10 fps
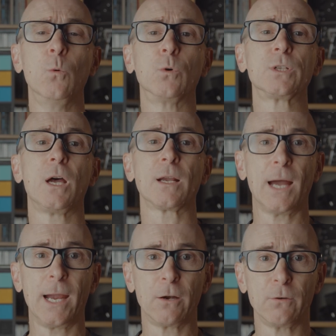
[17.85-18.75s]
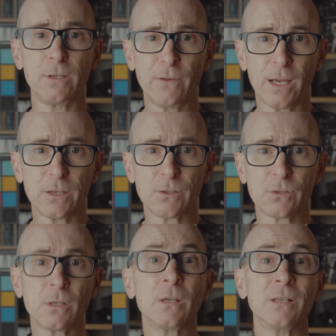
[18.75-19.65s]
We'll talk ARRI
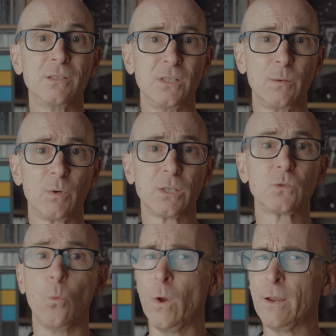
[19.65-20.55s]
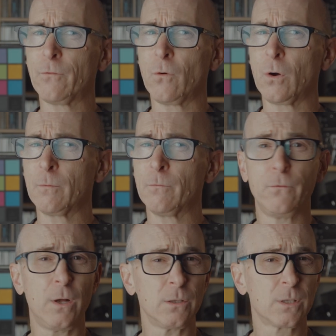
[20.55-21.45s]
values, zeros, waveform,
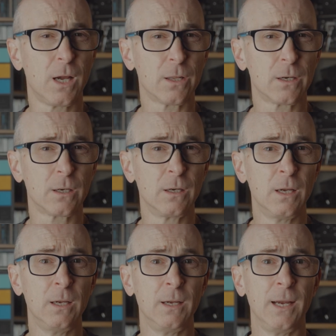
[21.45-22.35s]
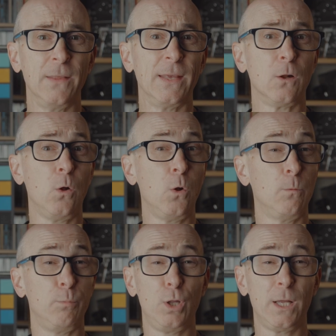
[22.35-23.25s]
false color, and that
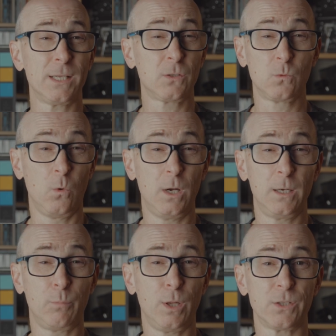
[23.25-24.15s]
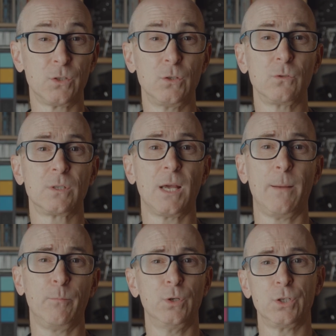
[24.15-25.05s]
whole +1, +2
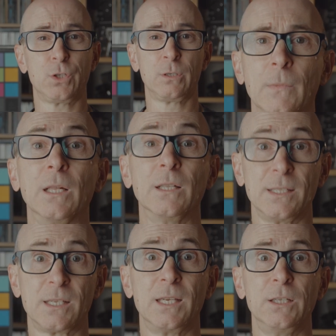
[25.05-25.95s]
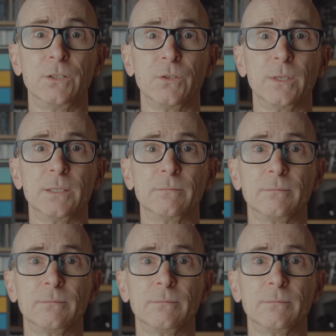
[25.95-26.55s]
stop push. Let's get into it.